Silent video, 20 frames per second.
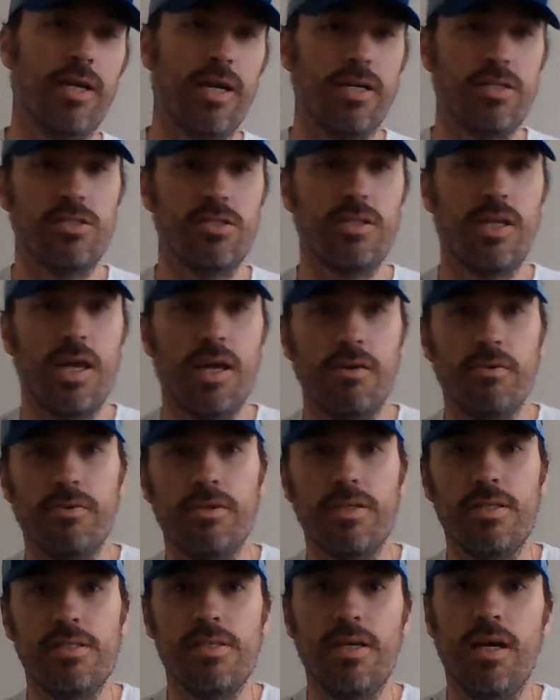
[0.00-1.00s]
I just can't
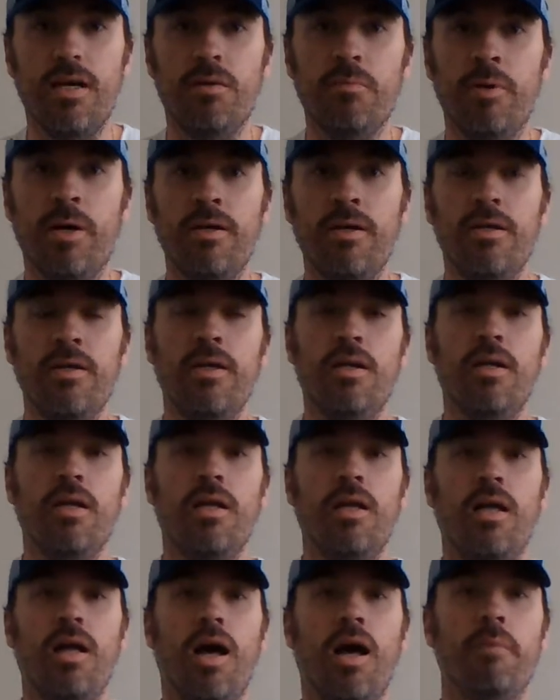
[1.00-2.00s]
really tell, but
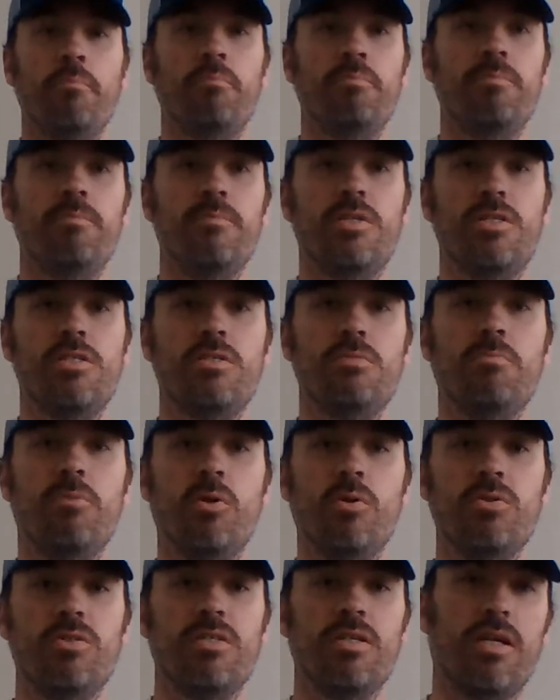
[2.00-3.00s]
it's
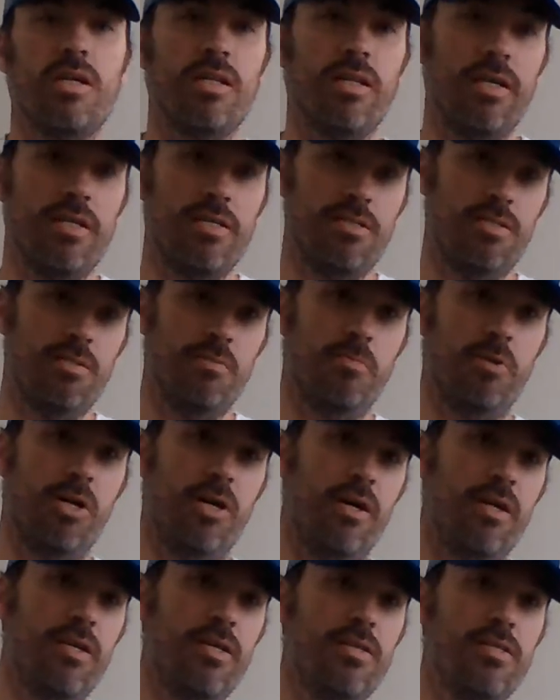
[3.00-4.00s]
supposed to cleanse the
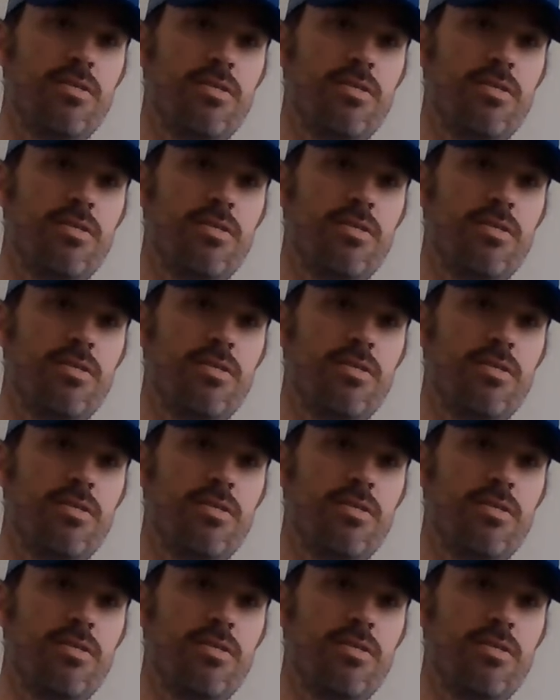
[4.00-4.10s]
body,